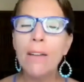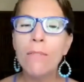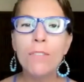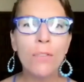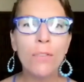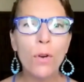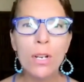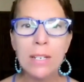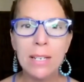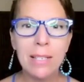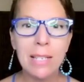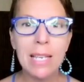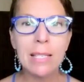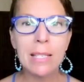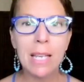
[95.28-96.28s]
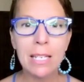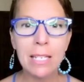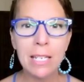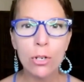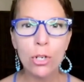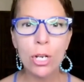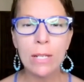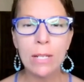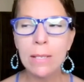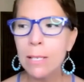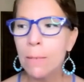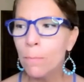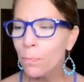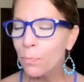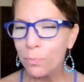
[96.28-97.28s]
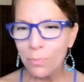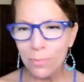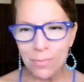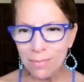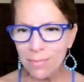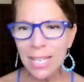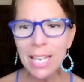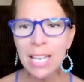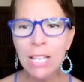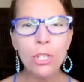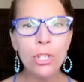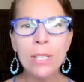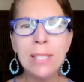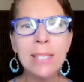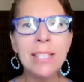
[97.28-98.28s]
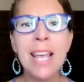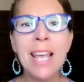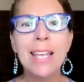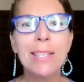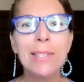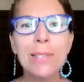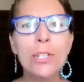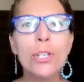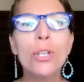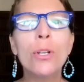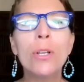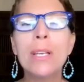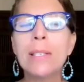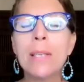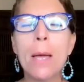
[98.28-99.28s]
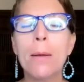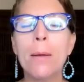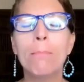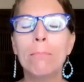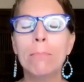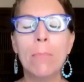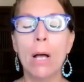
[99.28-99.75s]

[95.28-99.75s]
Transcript: of different disease conditions. It just still is a